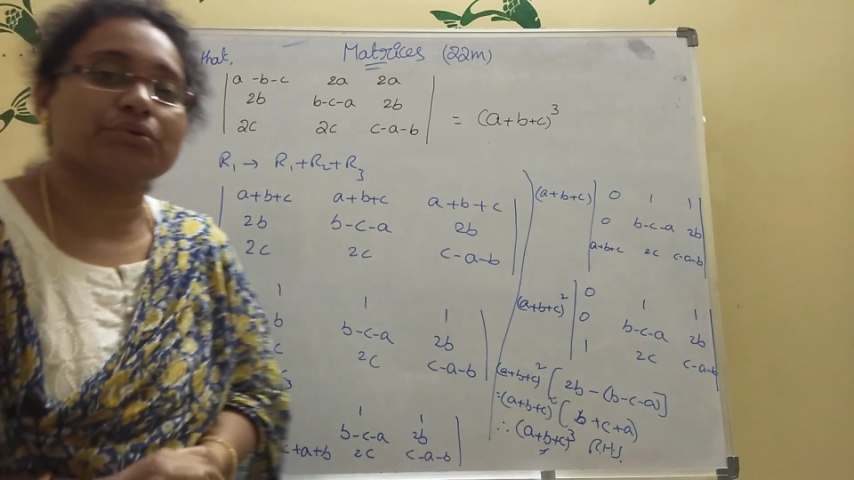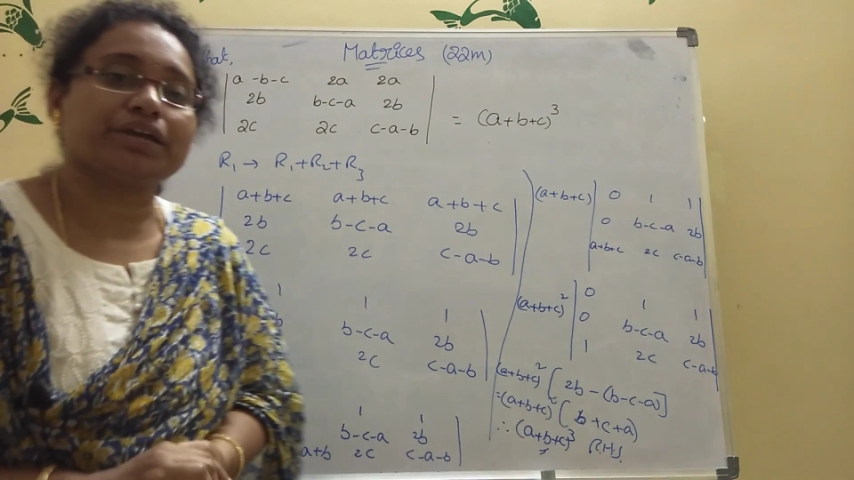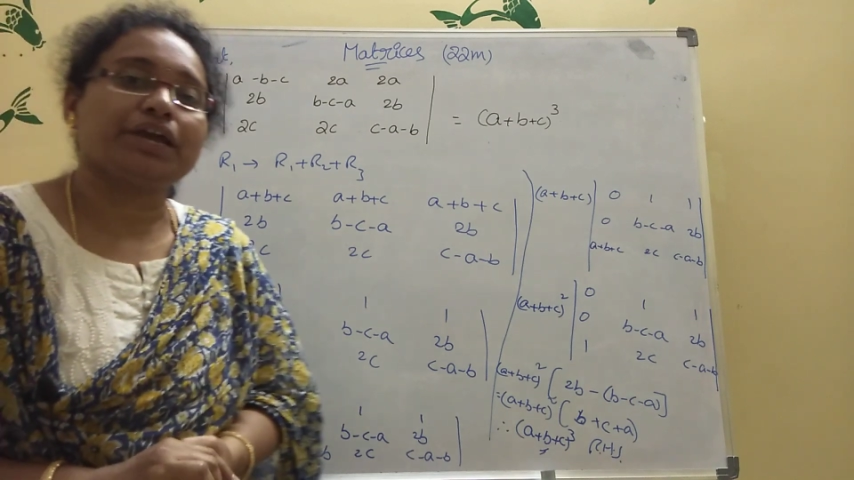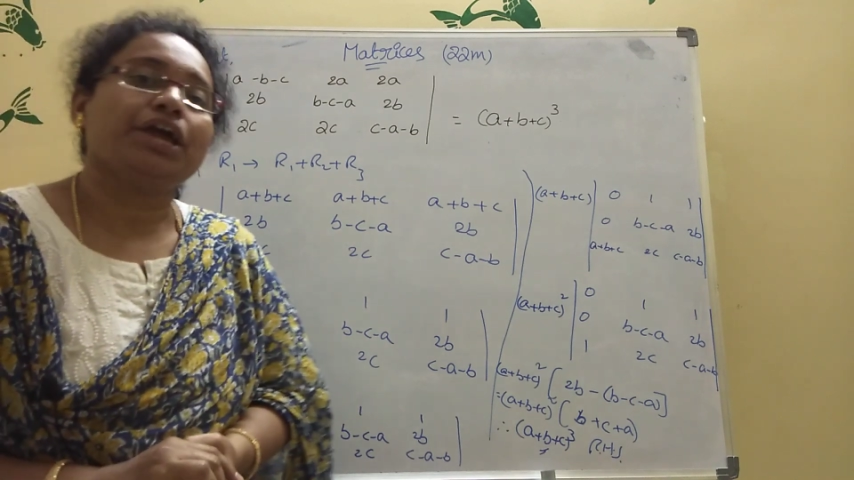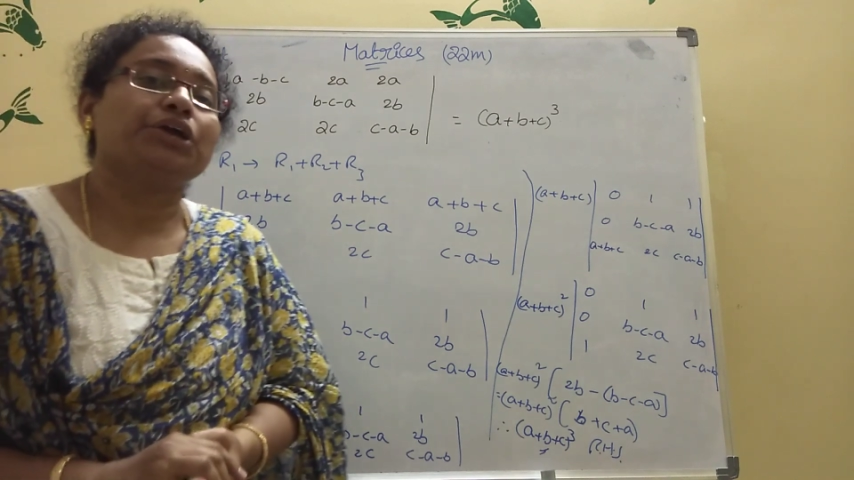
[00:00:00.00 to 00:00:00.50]

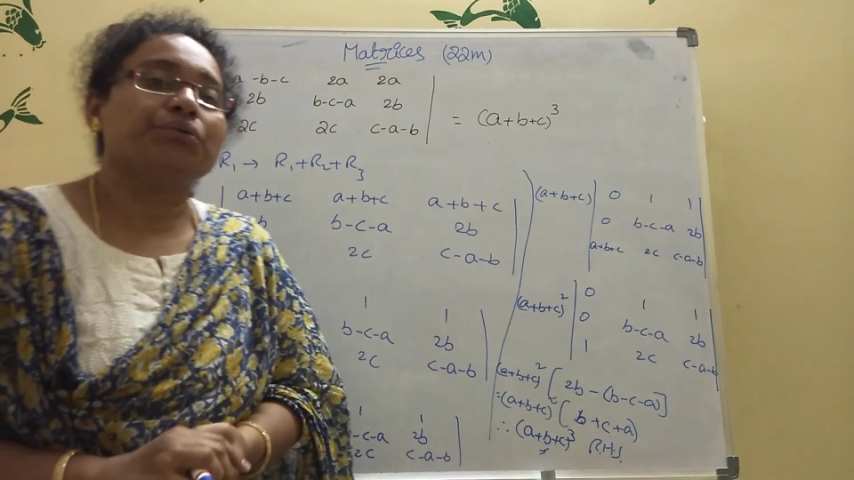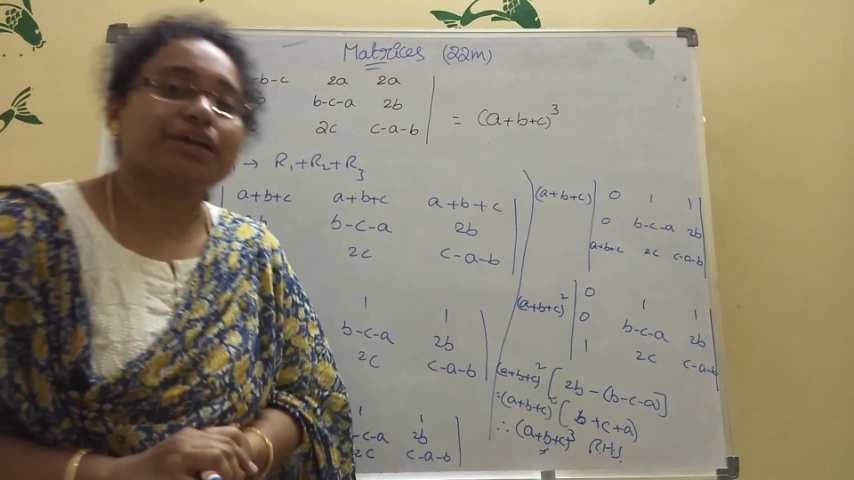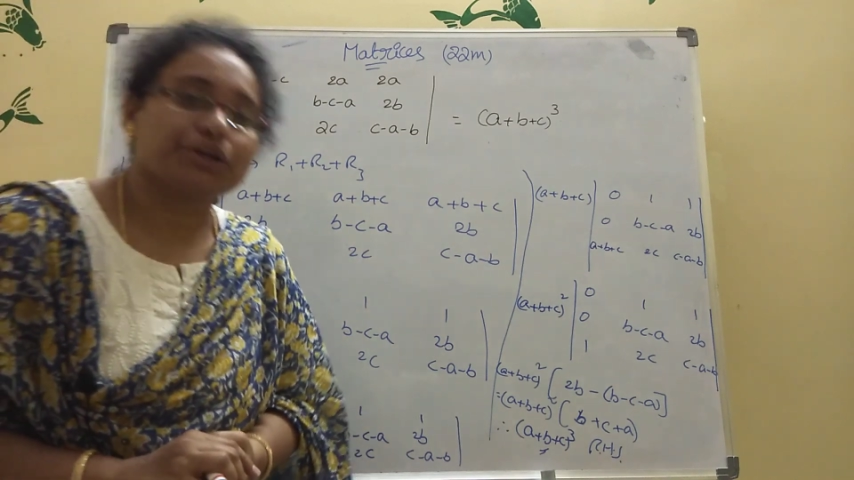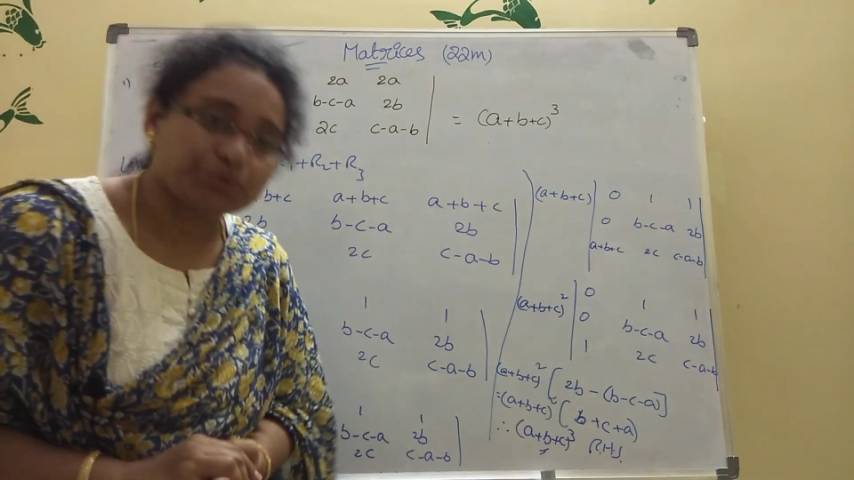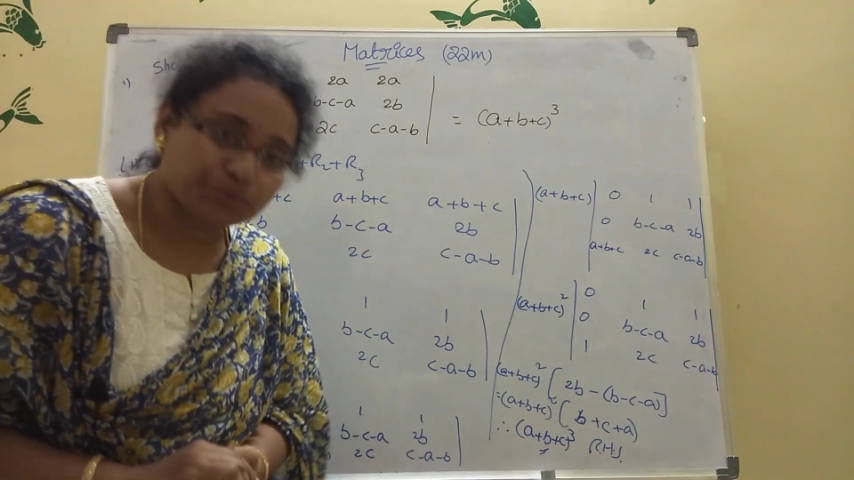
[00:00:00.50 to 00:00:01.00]
Okay, you will
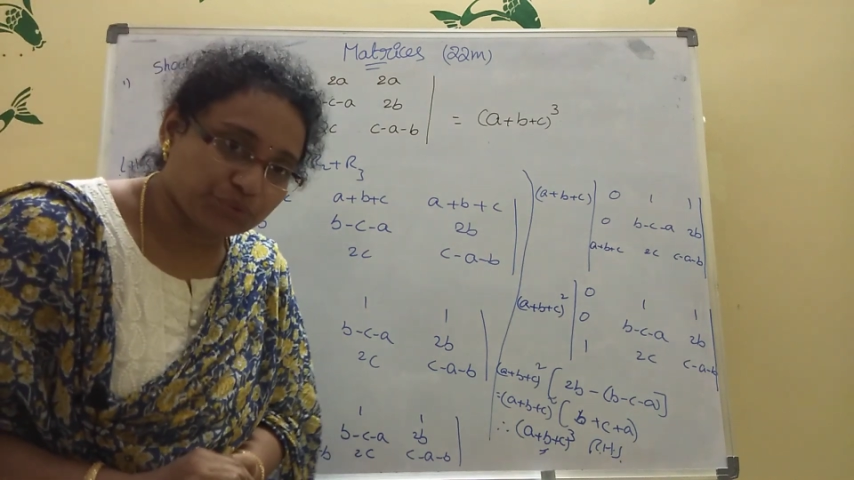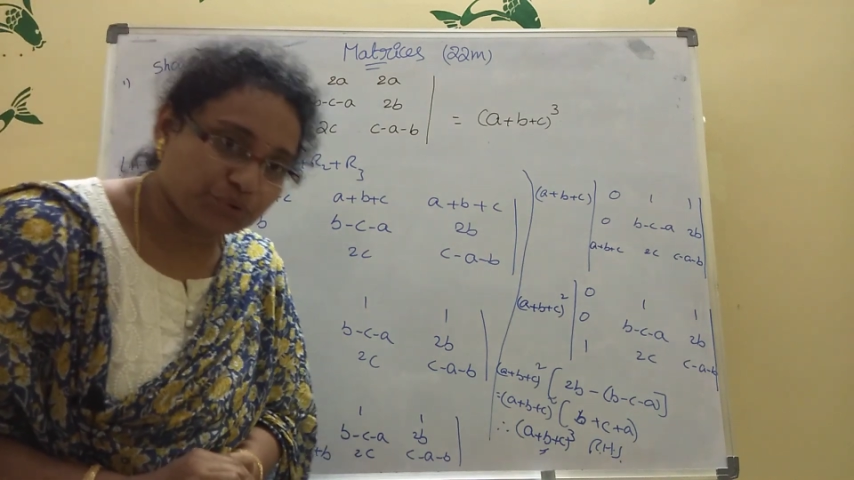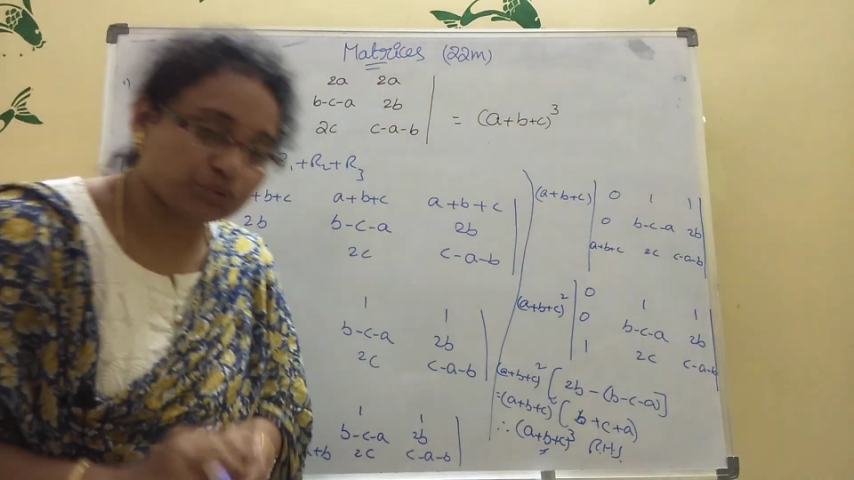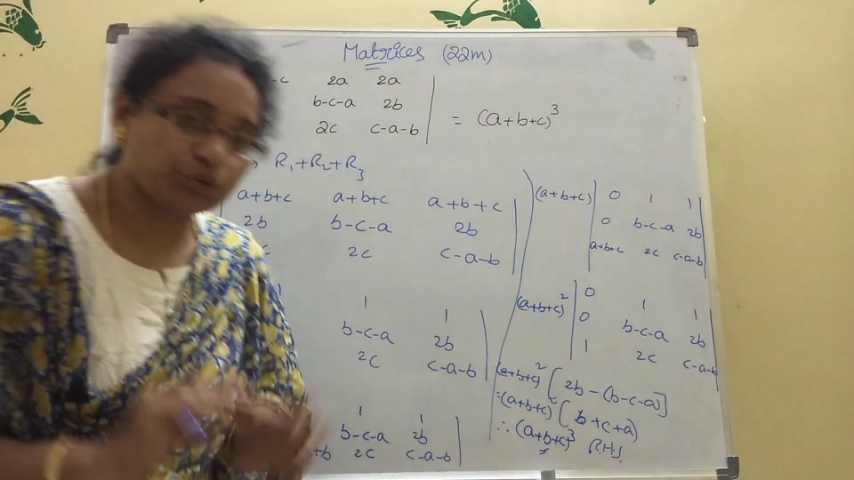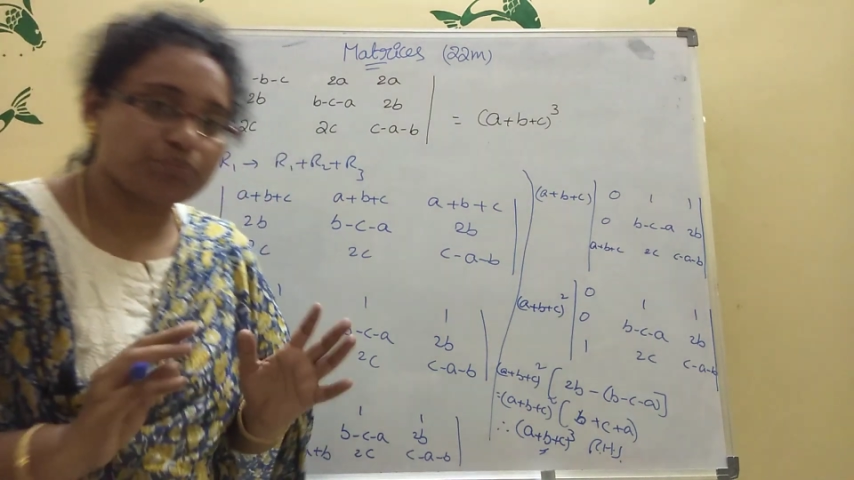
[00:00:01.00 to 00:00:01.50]
get
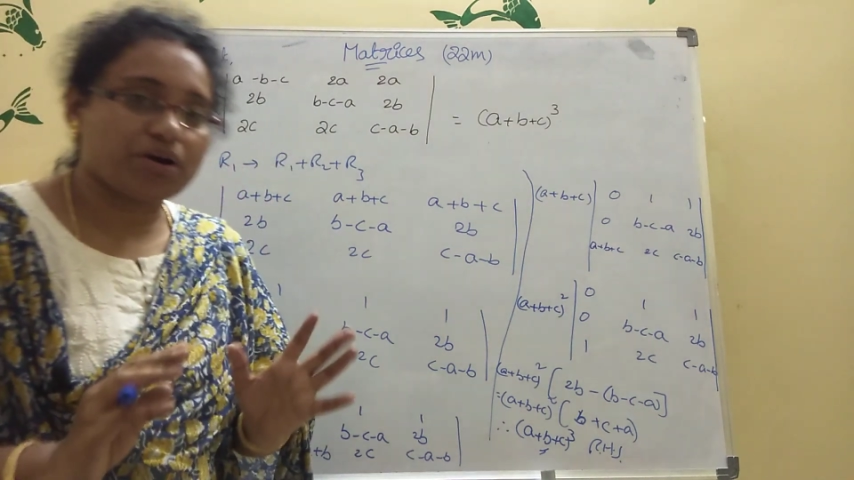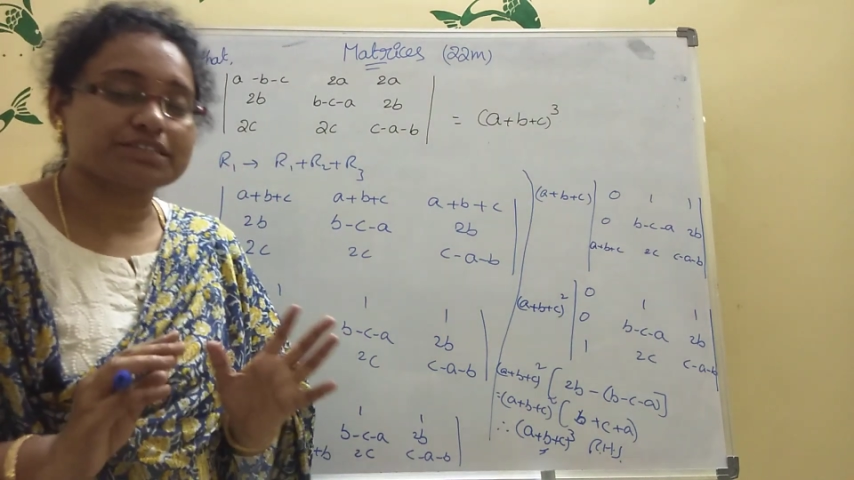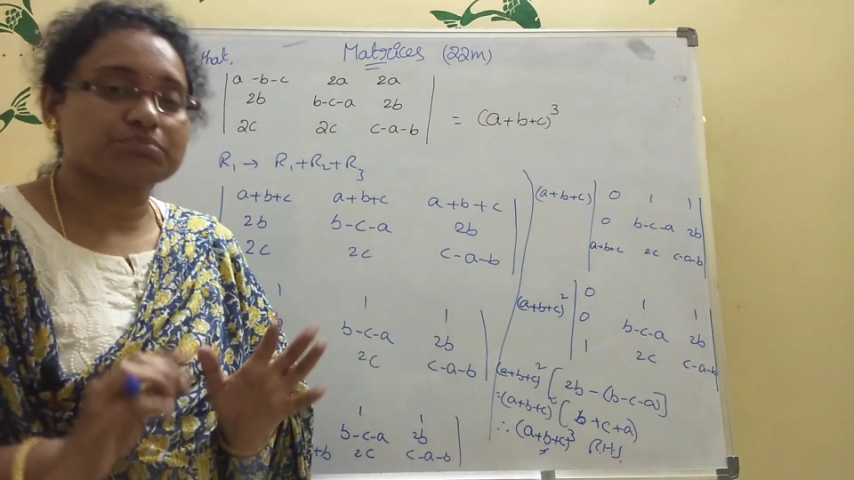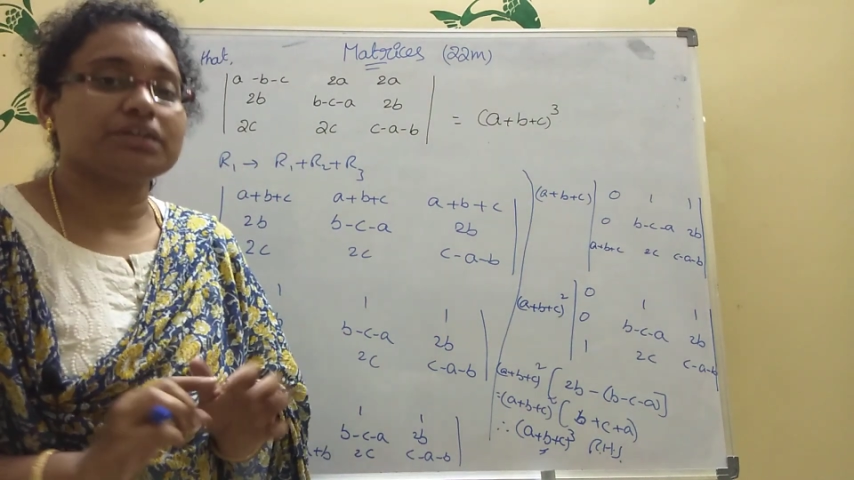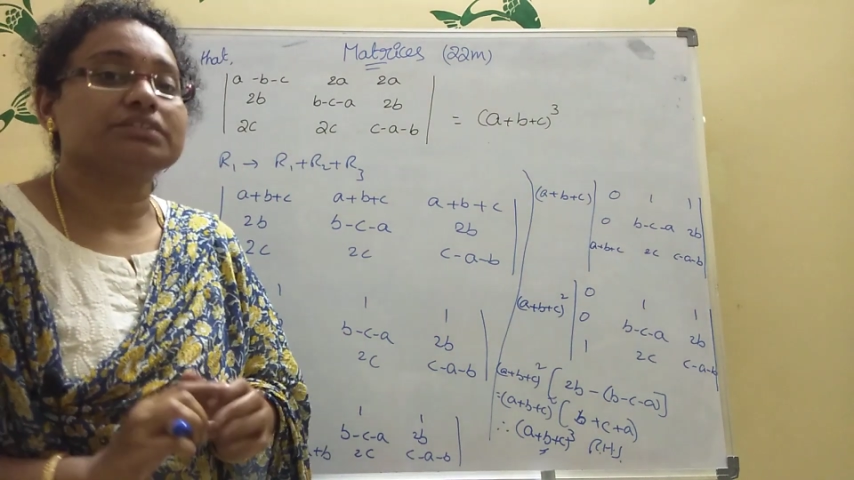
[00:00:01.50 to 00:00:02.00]
good
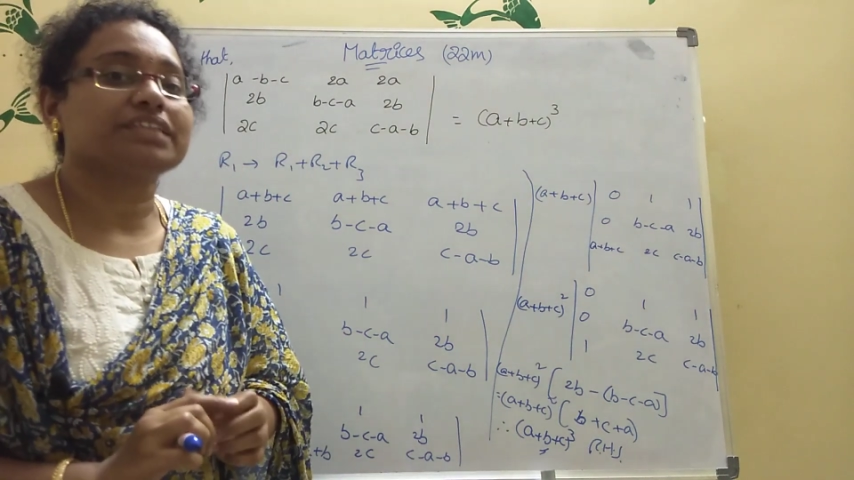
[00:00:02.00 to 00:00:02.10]
marks ma.